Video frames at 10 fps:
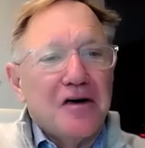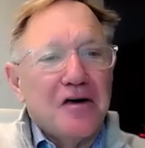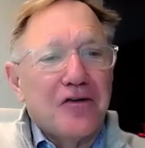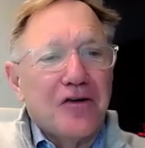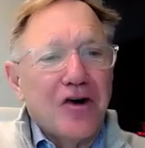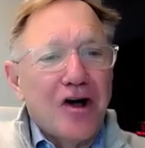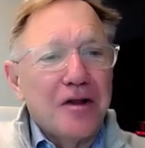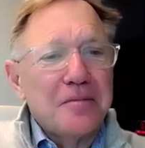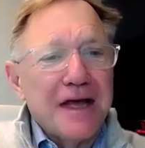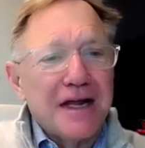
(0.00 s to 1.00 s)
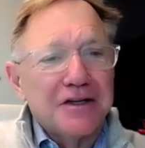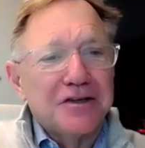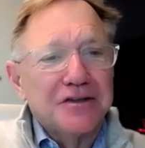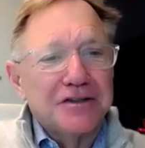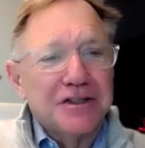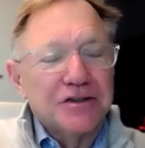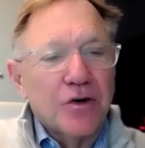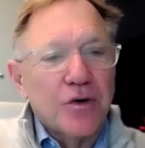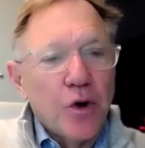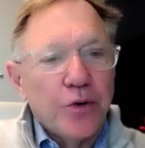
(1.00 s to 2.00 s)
over all the managers just going,